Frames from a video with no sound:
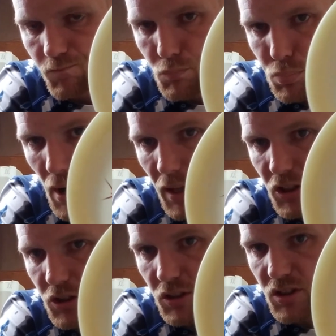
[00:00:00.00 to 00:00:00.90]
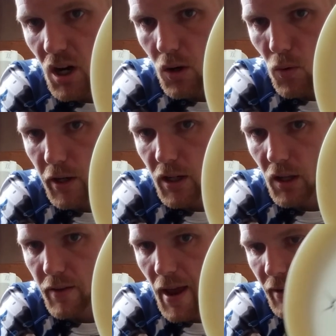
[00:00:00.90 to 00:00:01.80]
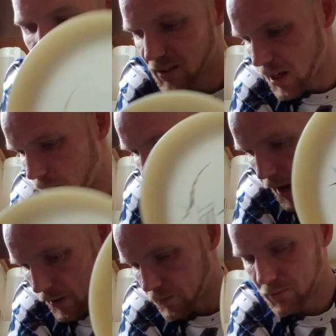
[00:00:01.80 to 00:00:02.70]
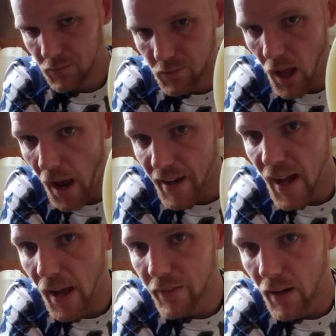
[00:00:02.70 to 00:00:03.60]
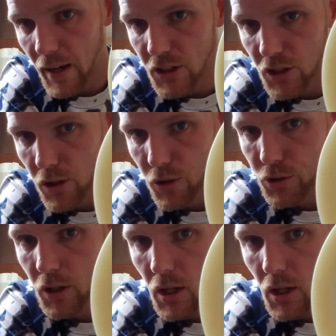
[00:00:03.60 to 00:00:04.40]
Probably should start working on that instead of that icon that I showed.